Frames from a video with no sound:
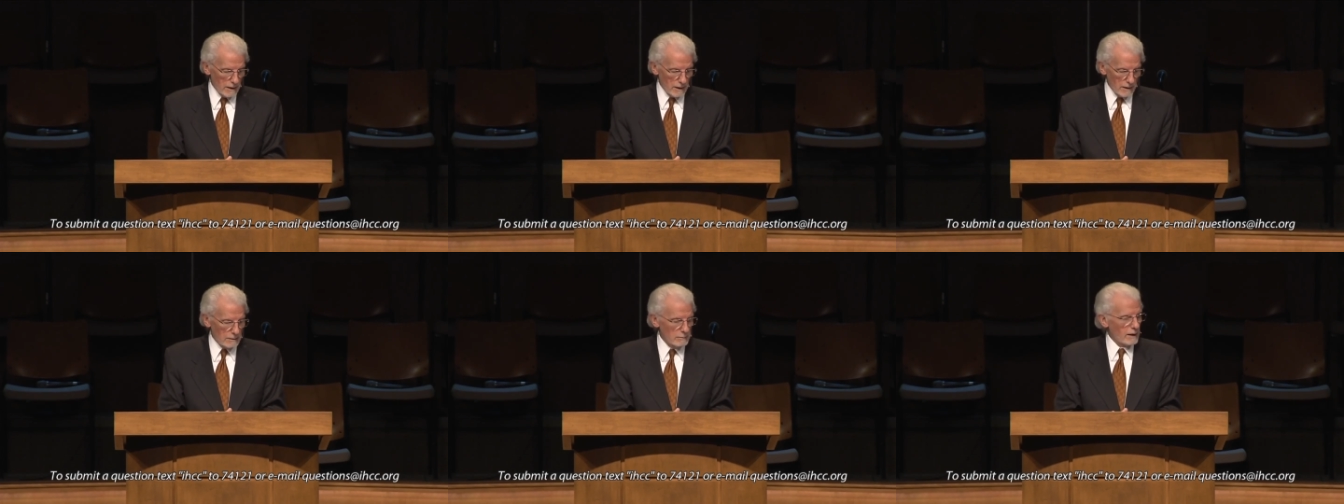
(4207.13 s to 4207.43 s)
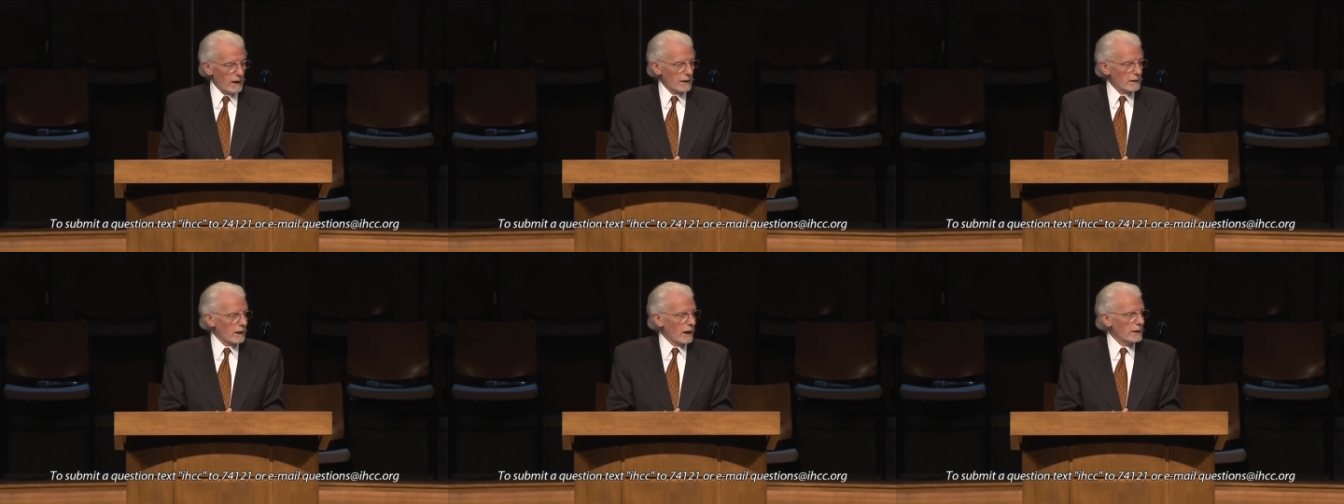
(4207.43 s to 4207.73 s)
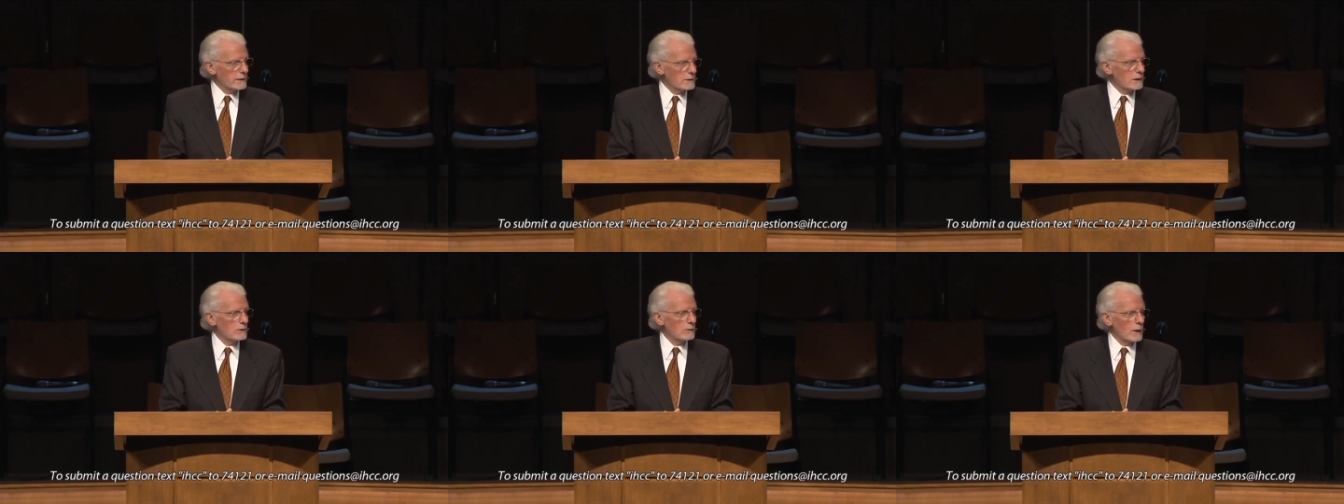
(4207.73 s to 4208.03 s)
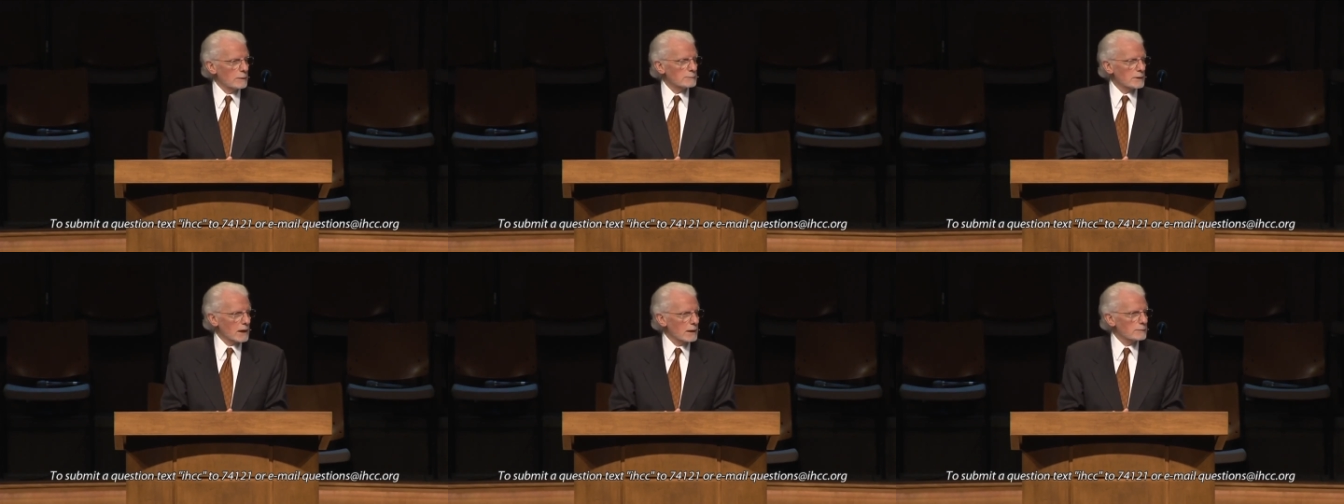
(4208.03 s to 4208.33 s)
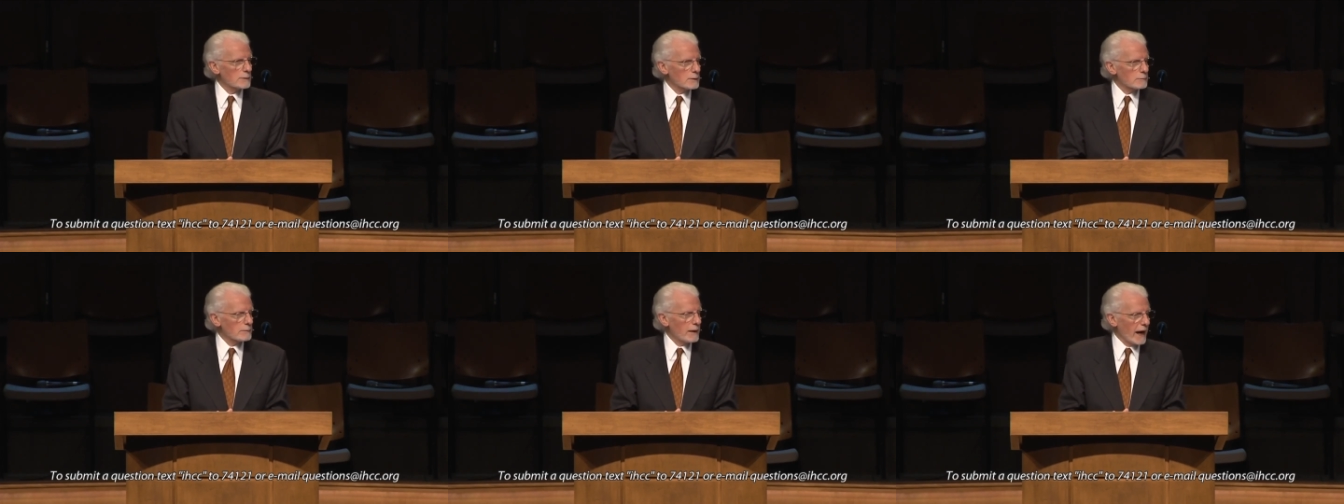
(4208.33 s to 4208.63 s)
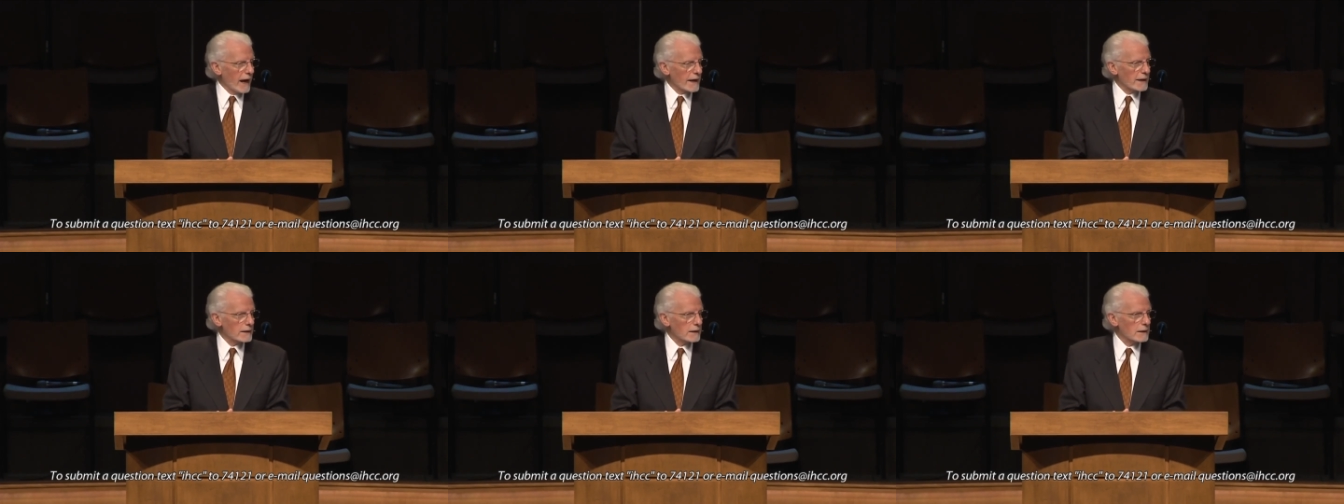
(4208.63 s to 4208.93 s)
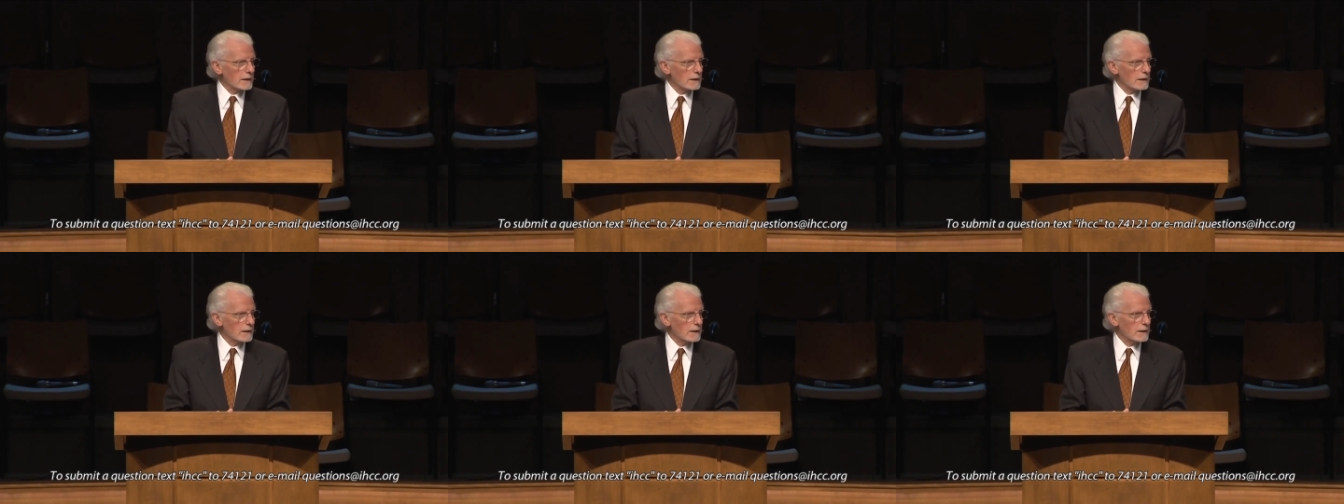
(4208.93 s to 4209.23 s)
and that I know I'm coming back
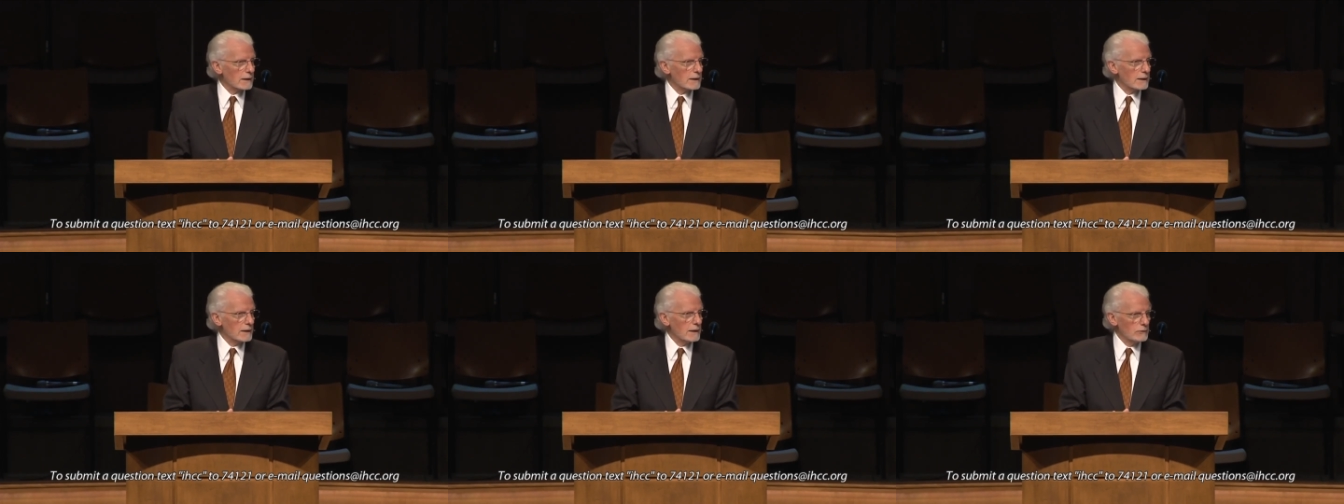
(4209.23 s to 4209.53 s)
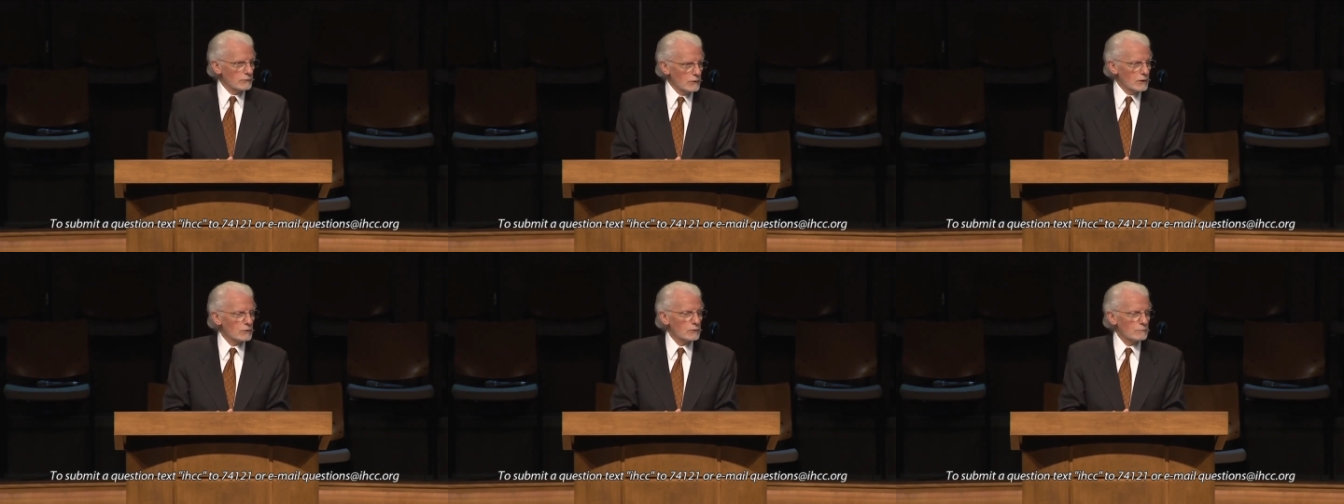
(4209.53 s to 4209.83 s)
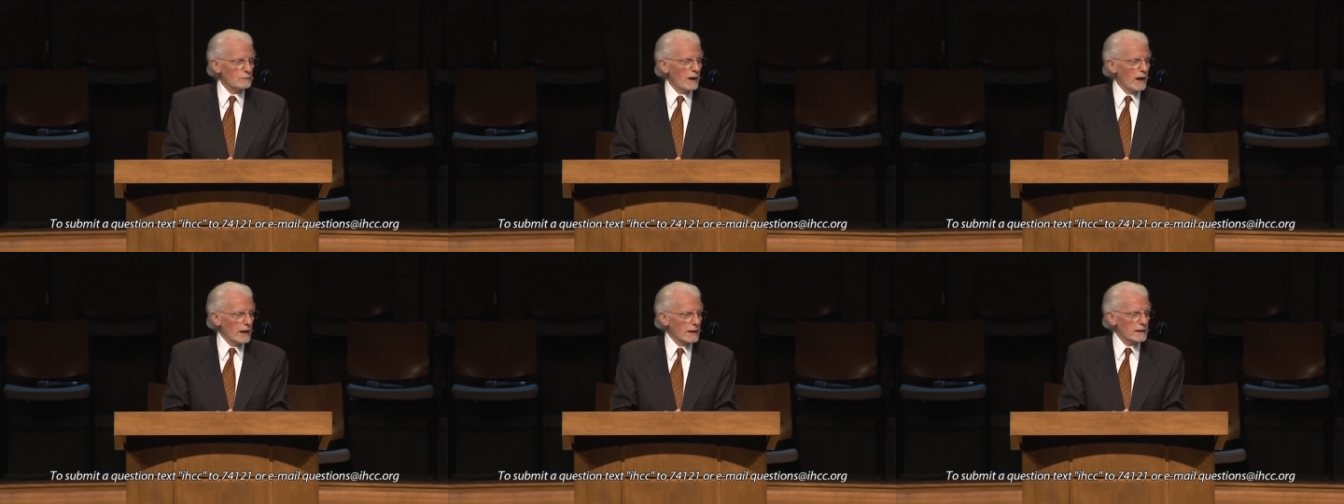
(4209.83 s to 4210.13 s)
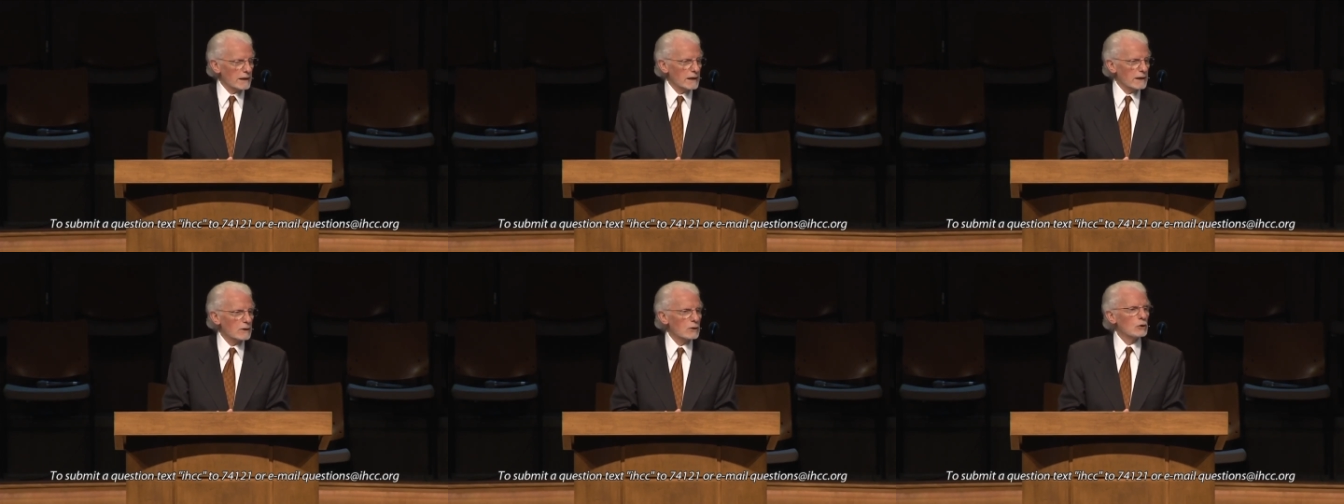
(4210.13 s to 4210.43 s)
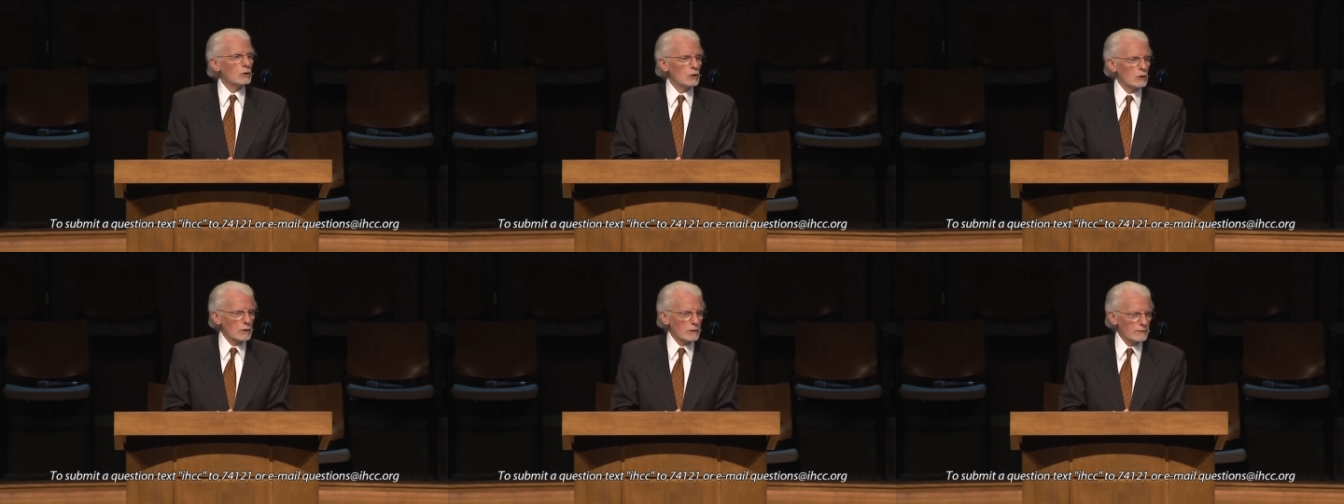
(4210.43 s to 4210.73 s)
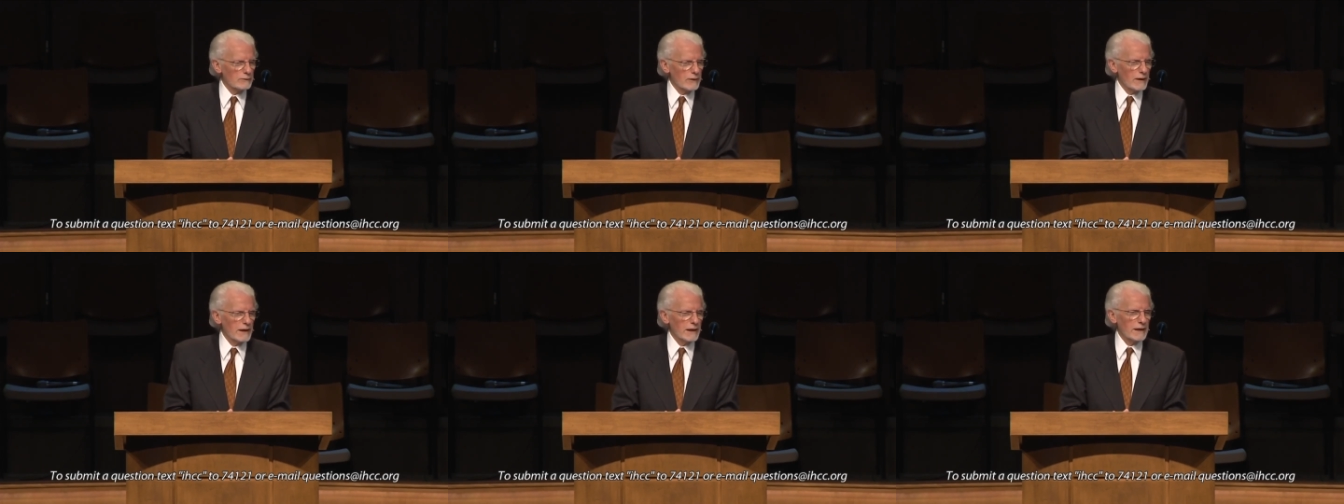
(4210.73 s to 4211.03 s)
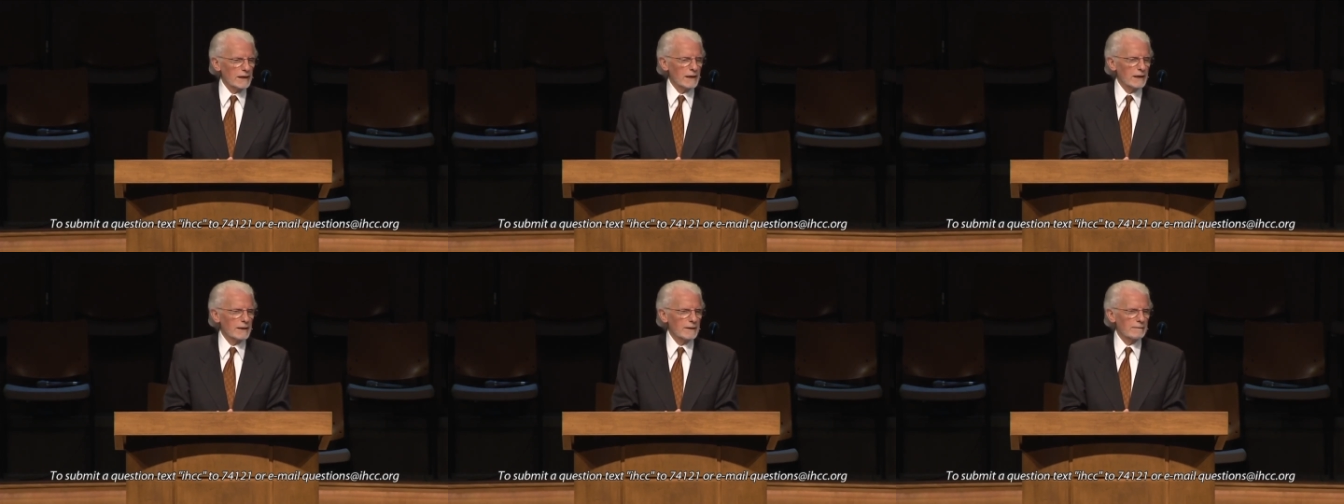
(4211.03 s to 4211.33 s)
in this body,
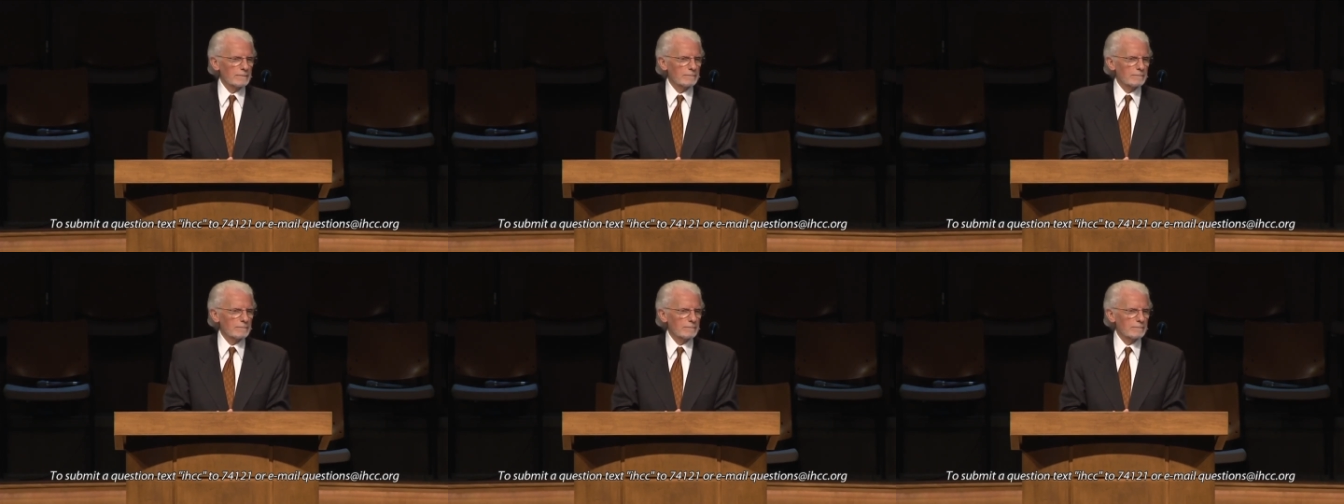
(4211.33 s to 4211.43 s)
glorified.